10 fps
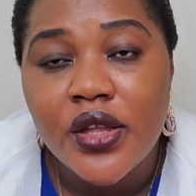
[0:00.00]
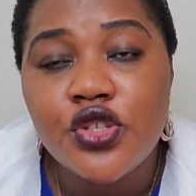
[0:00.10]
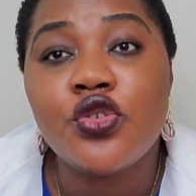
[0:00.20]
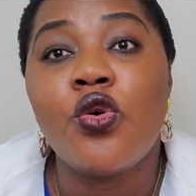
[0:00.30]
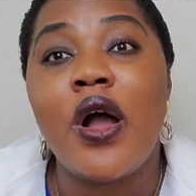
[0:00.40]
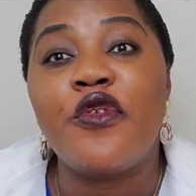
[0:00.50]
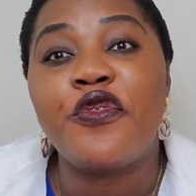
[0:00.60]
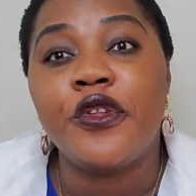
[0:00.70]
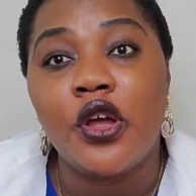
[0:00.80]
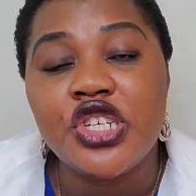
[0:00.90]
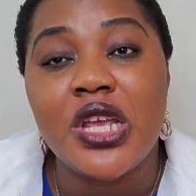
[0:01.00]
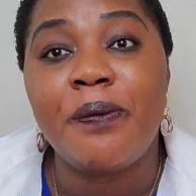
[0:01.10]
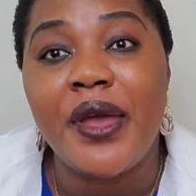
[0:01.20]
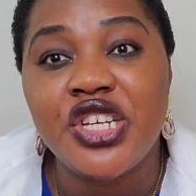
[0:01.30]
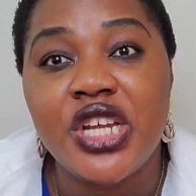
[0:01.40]
to go and flush a
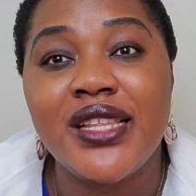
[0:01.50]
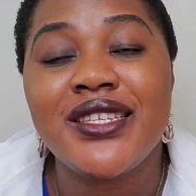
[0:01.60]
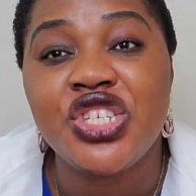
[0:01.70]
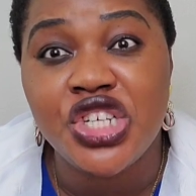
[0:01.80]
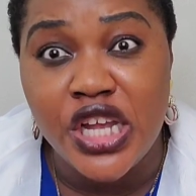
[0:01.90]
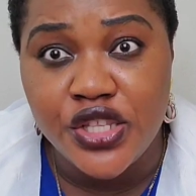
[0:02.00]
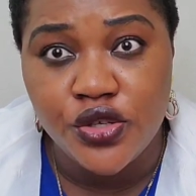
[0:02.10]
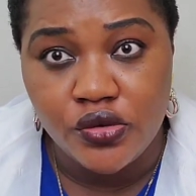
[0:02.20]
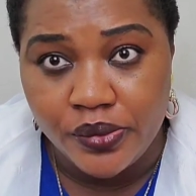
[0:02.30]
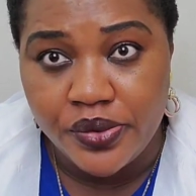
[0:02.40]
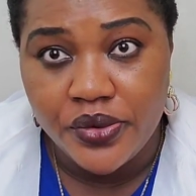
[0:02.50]
patient's G-tube.